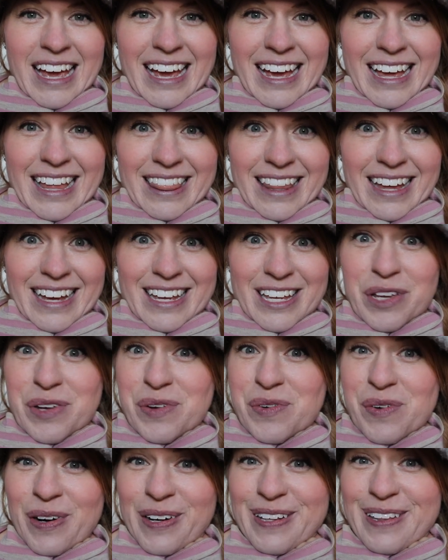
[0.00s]
and that
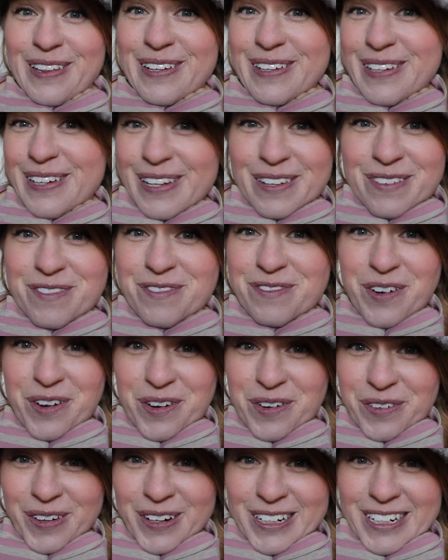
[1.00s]
you are looking
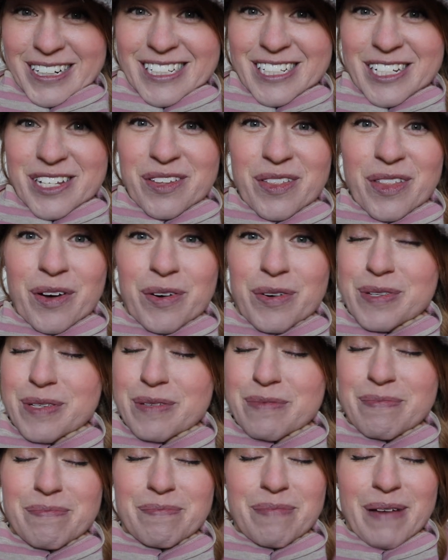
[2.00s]
forward to those